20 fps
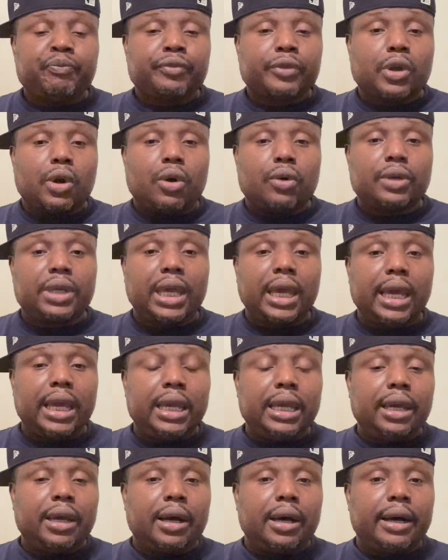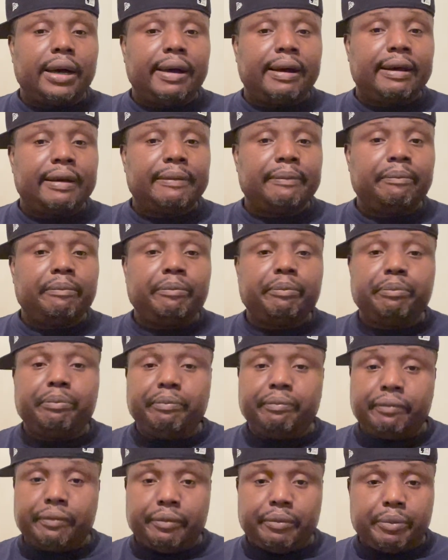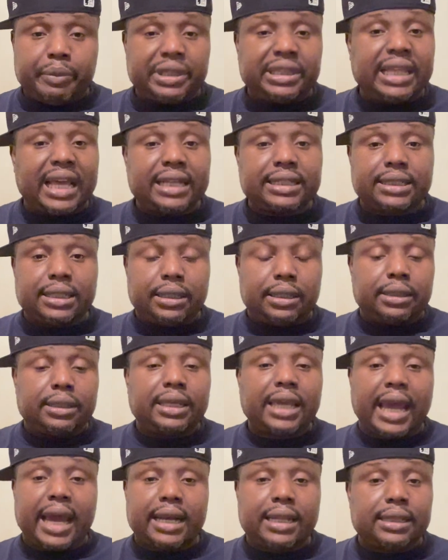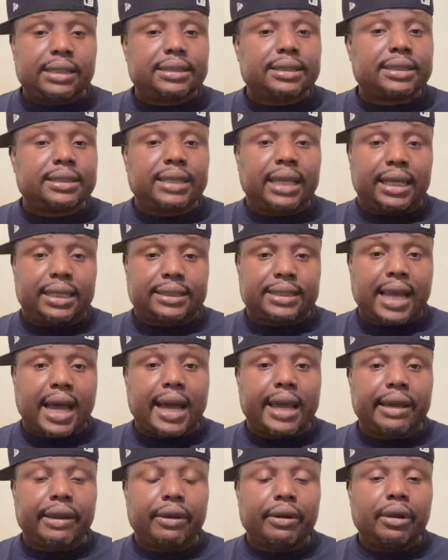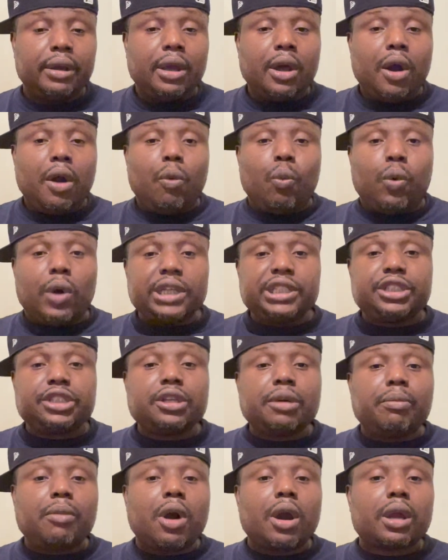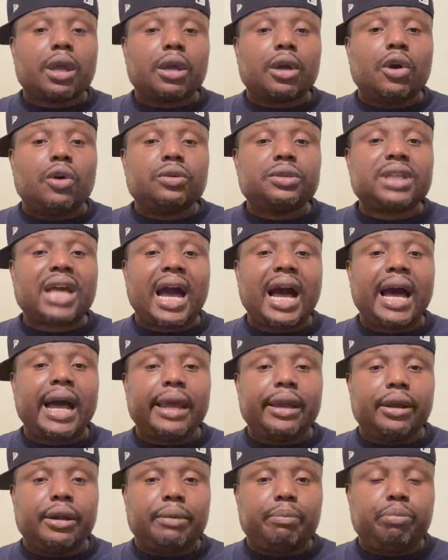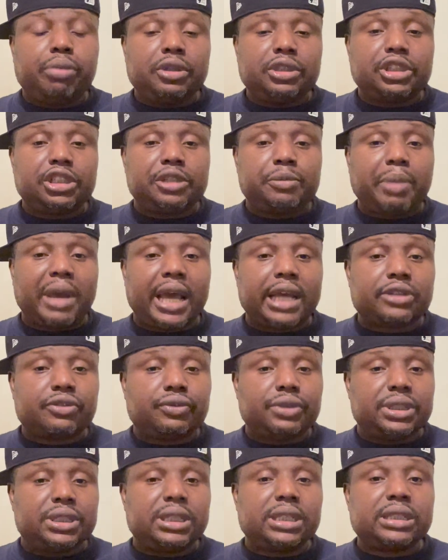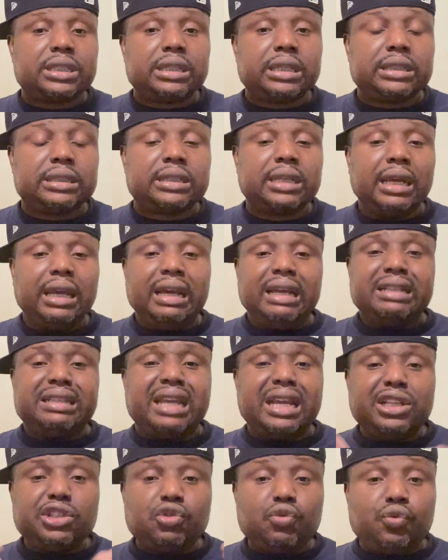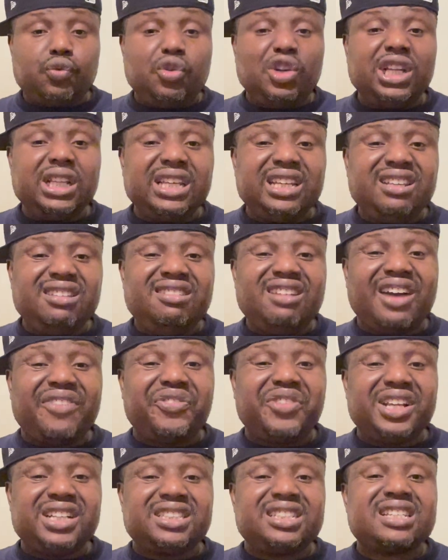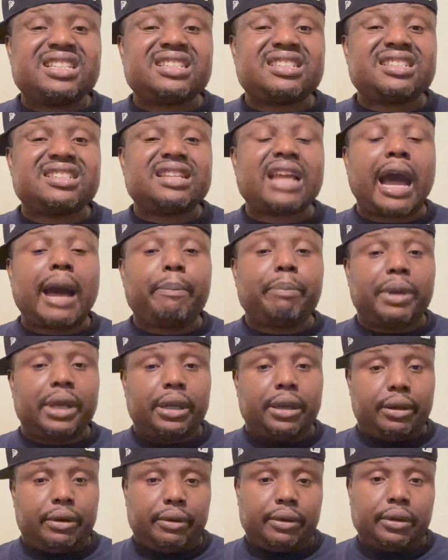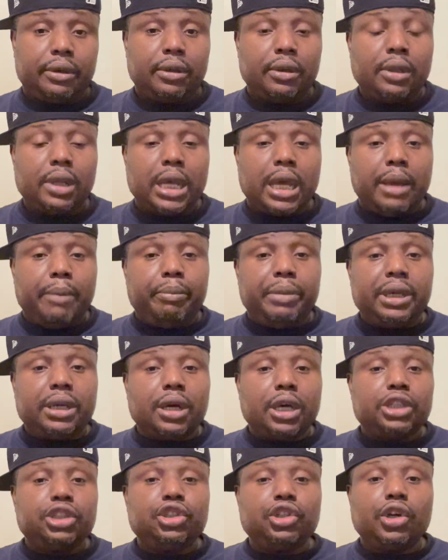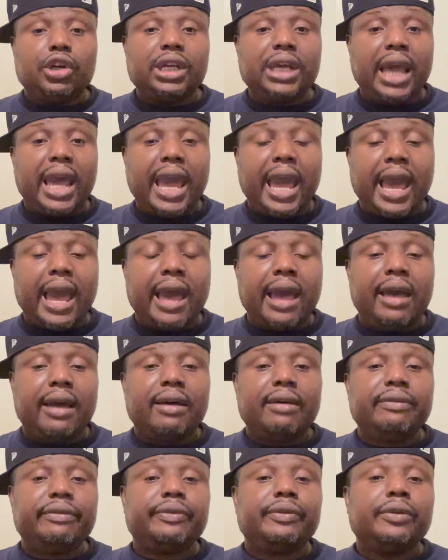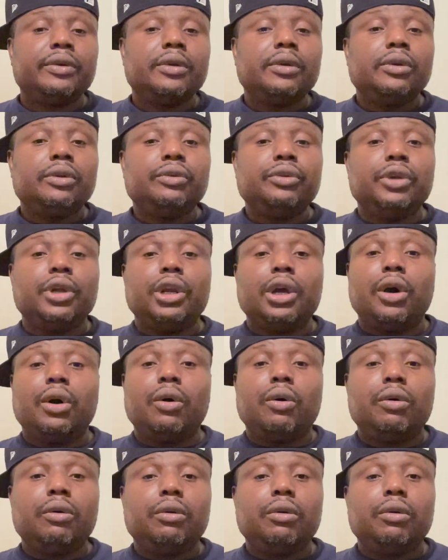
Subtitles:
Okay. But that's a catalyst to take us higher. Once the market goes higher and pushes past resistance, there's really nothing to stop it, because you're going to have, you know,